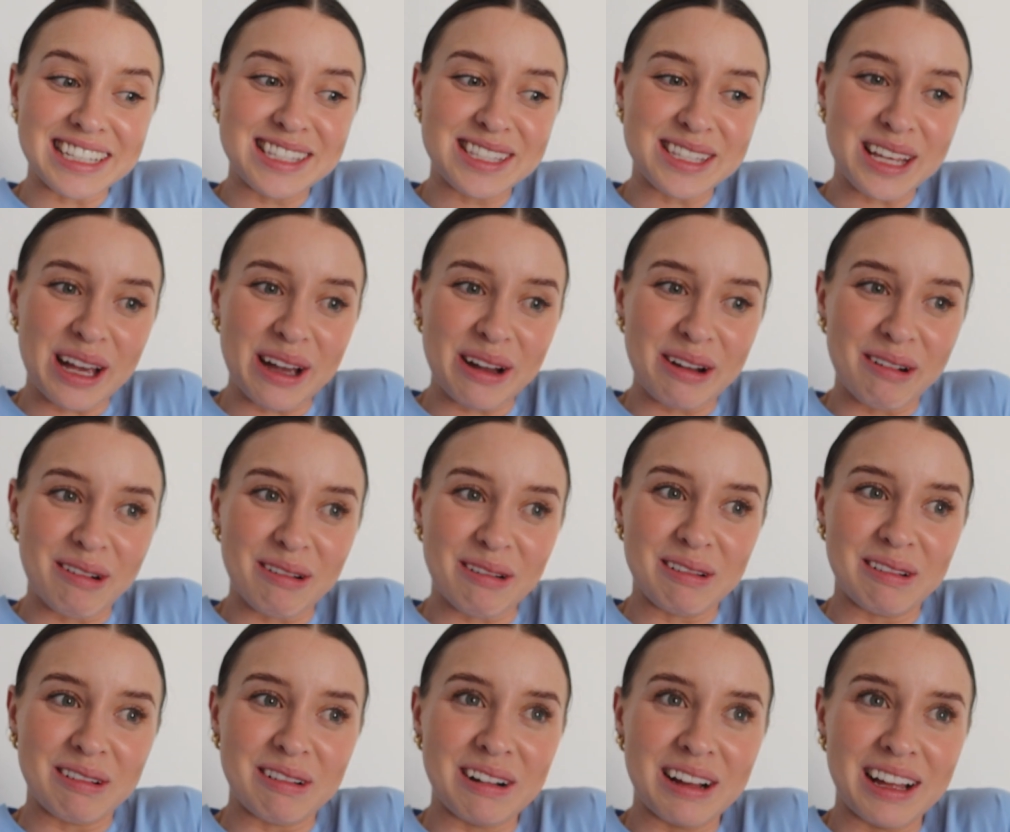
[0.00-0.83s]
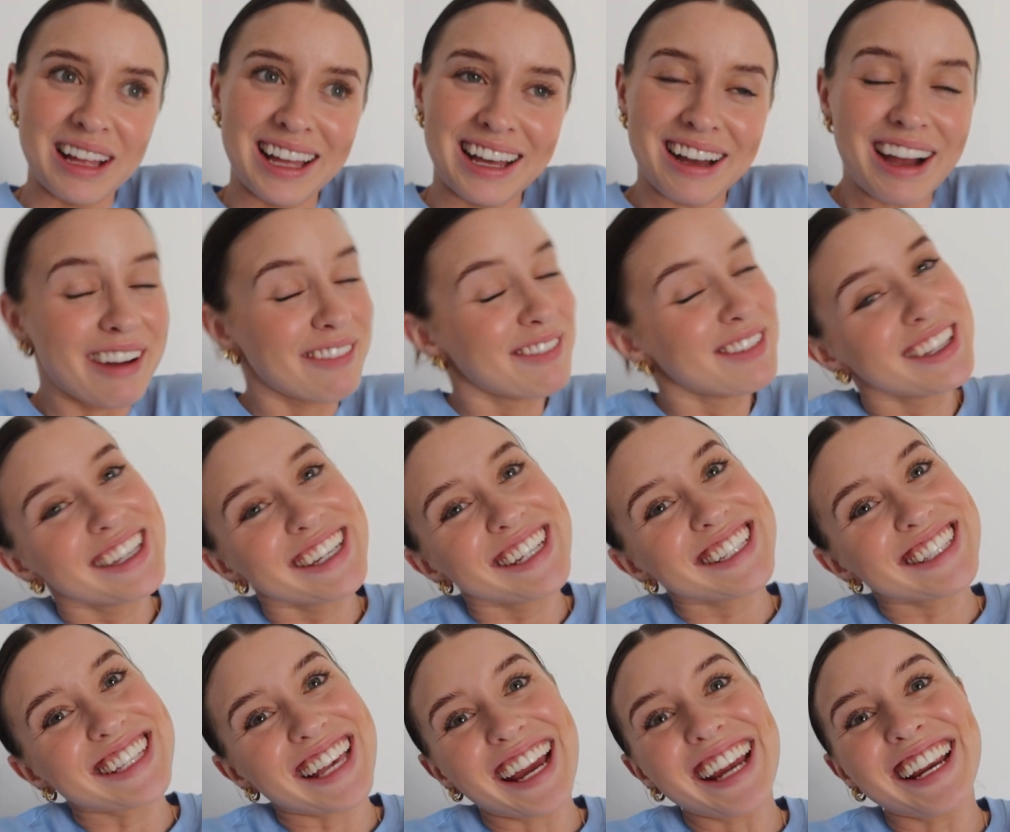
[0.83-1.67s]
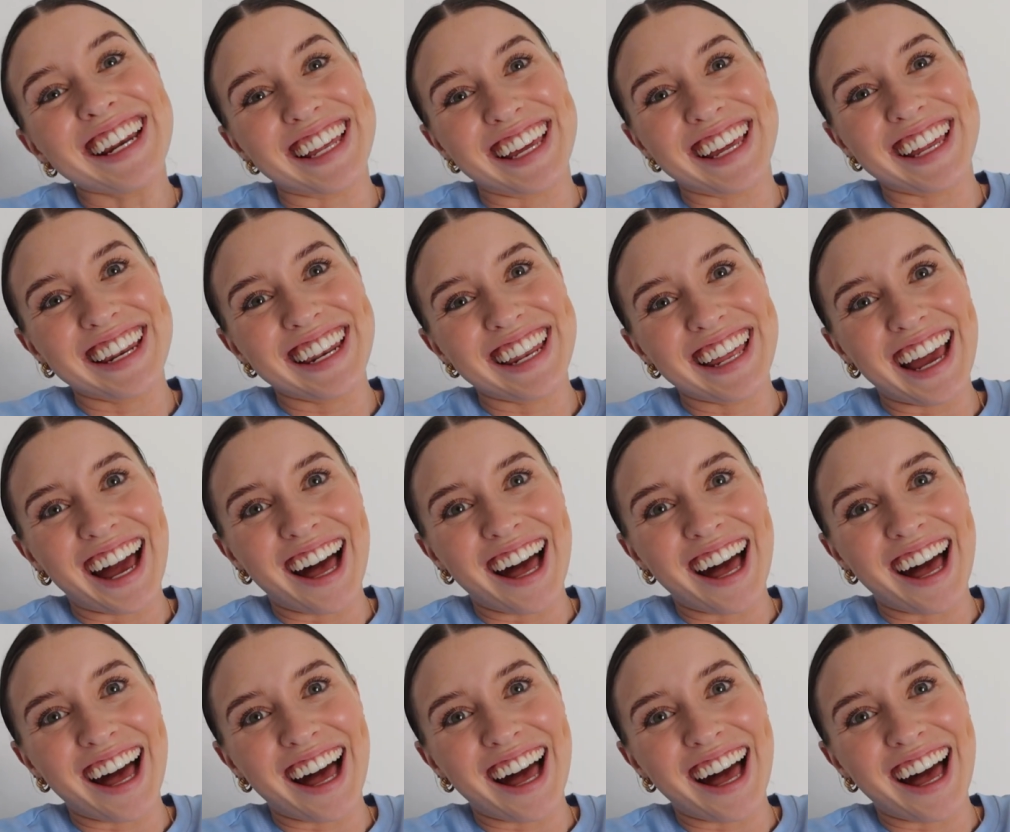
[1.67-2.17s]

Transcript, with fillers: So I'm really excited.